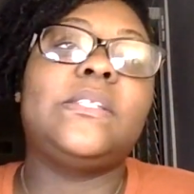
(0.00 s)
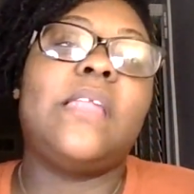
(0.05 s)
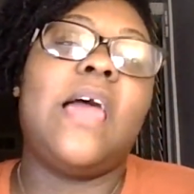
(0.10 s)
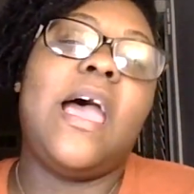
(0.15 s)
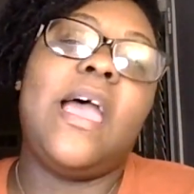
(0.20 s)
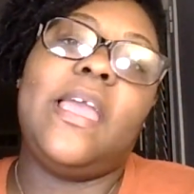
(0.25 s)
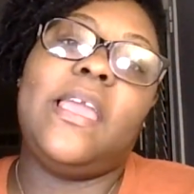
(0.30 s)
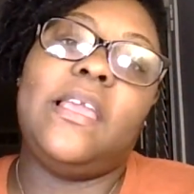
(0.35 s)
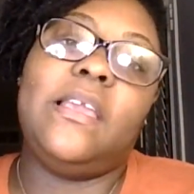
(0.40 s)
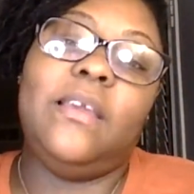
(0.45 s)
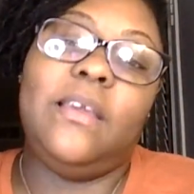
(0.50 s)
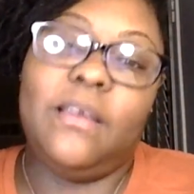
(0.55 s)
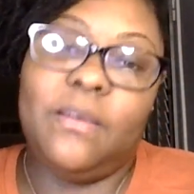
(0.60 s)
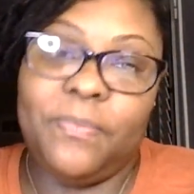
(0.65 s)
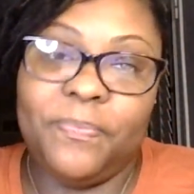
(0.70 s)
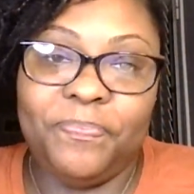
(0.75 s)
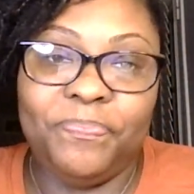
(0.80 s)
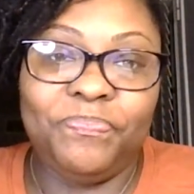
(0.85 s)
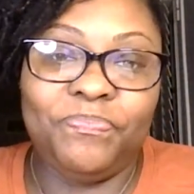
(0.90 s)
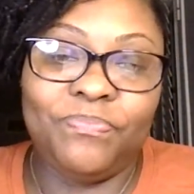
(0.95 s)
like,
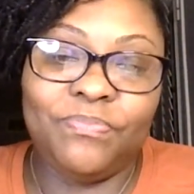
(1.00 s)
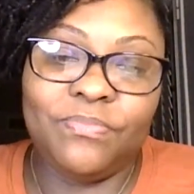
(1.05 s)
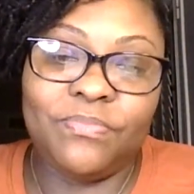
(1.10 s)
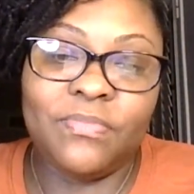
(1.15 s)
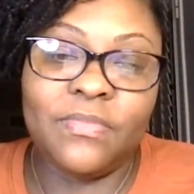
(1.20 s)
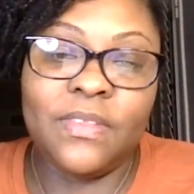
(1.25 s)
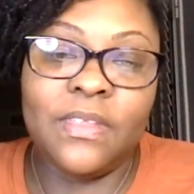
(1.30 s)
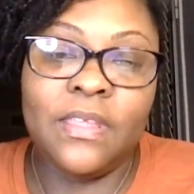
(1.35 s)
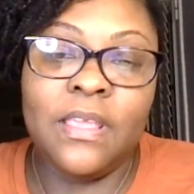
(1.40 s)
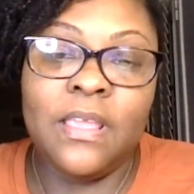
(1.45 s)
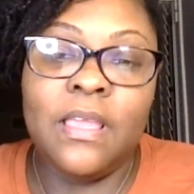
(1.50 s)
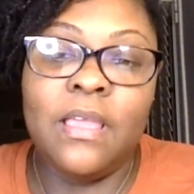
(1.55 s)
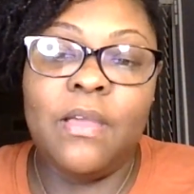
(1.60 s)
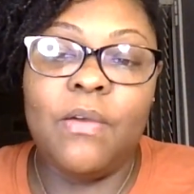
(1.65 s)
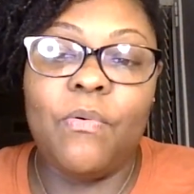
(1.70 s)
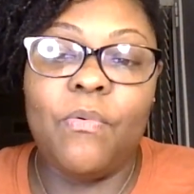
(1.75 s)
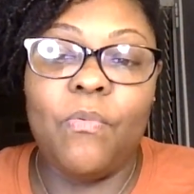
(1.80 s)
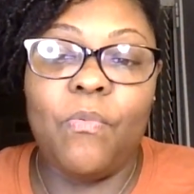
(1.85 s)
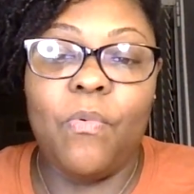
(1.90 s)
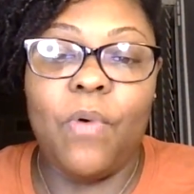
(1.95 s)

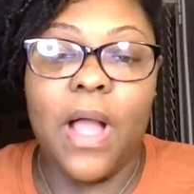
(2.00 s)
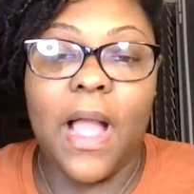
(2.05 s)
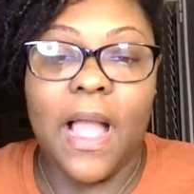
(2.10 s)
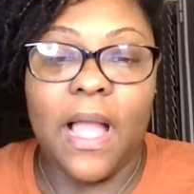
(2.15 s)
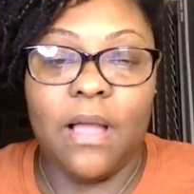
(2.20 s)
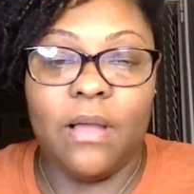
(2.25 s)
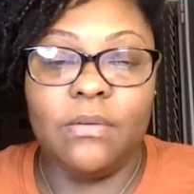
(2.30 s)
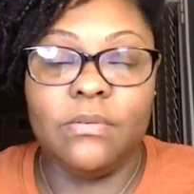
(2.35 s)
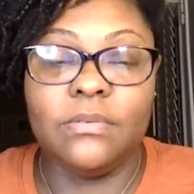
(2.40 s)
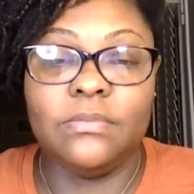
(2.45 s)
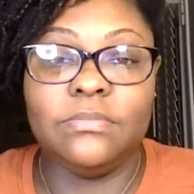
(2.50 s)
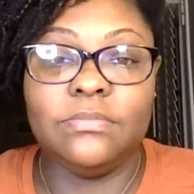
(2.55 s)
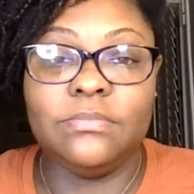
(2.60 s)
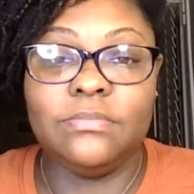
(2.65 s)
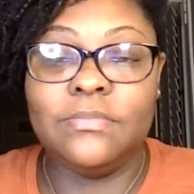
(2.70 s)
wow.